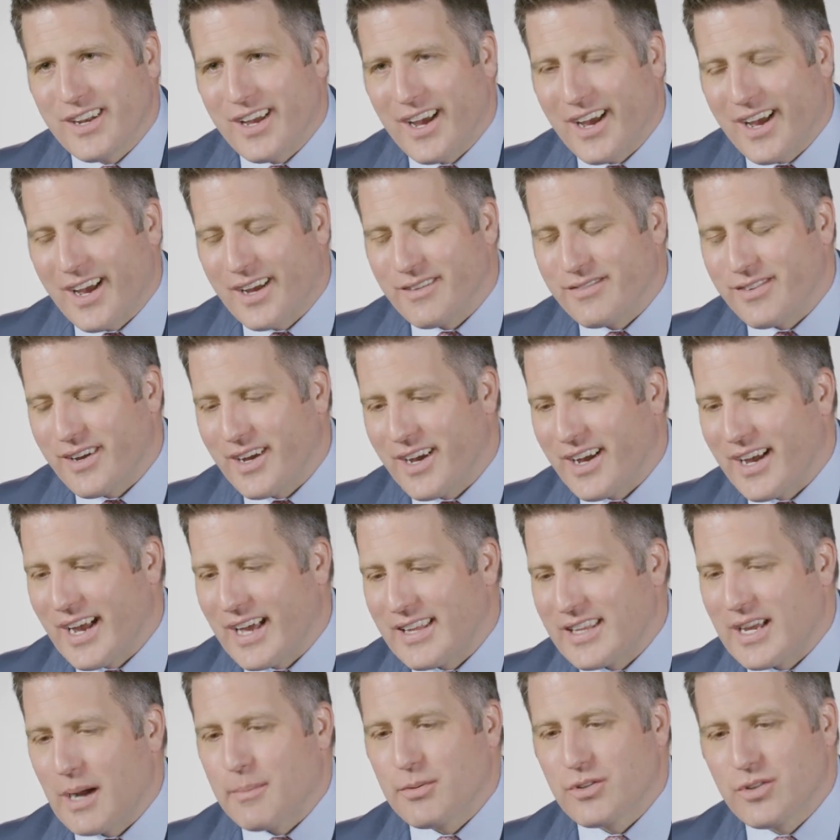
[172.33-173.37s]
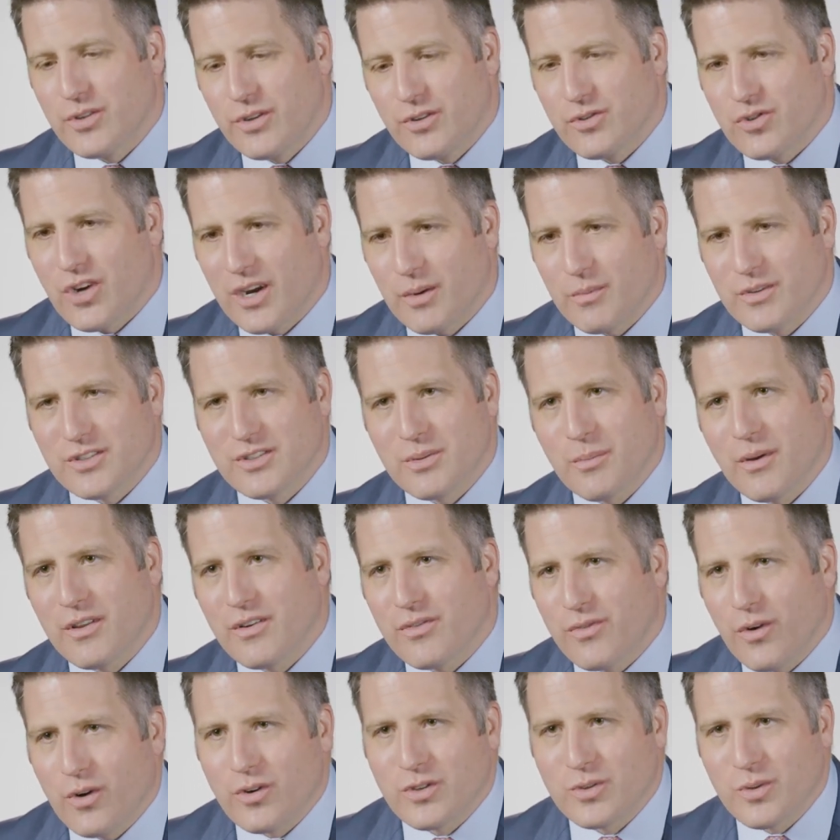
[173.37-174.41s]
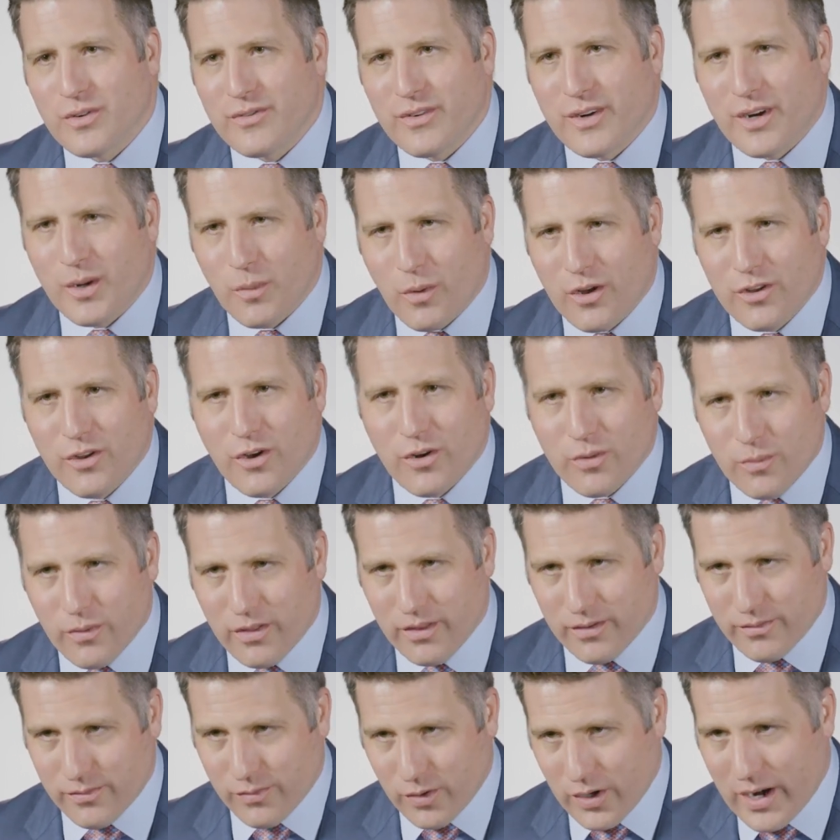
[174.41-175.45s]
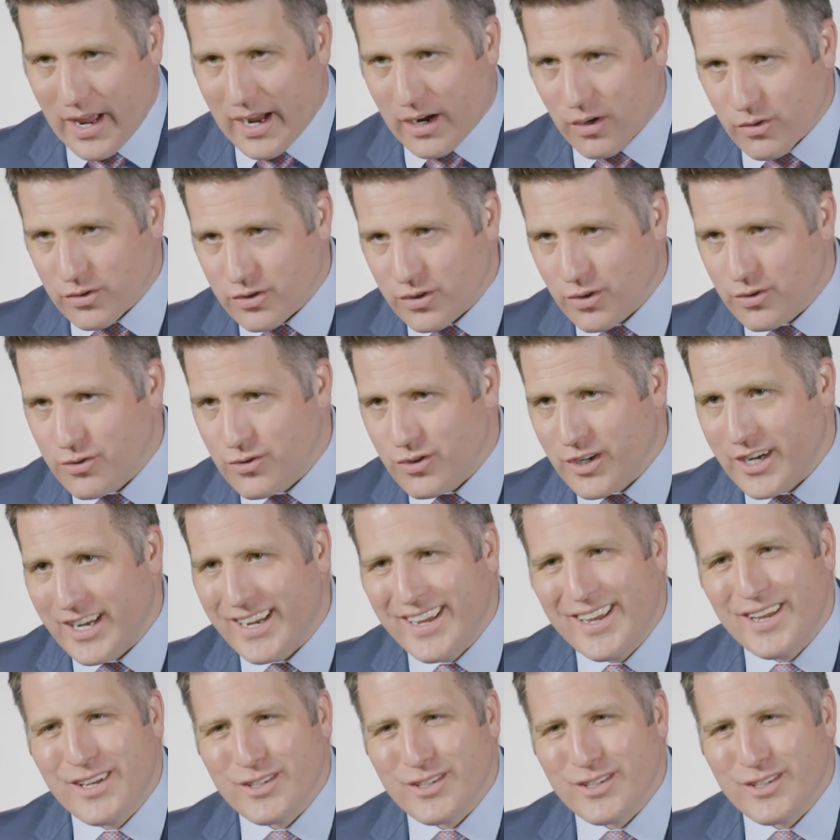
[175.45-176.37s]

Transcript: I've uh, had the opportunity to train with some other folks who are very well known within foot and ankle surgery.